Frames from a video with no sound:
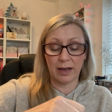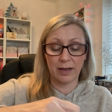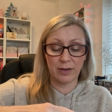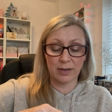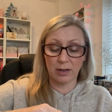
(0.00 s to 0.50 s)

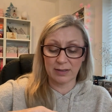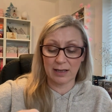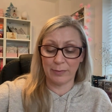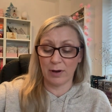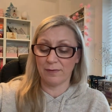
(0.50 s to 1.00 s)
it. You can all
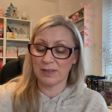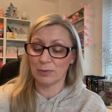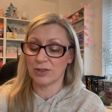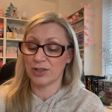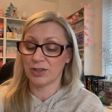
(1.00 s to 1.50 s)
tell me off as
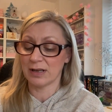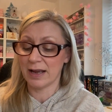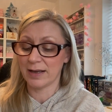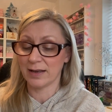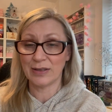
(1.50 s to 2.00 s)
much as you
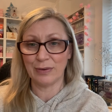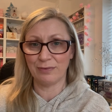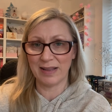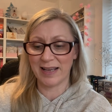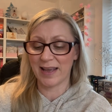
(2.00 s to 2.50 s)
like. I don't
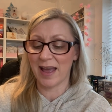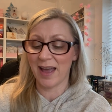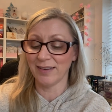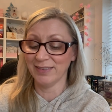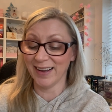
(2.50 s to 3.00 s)
really care.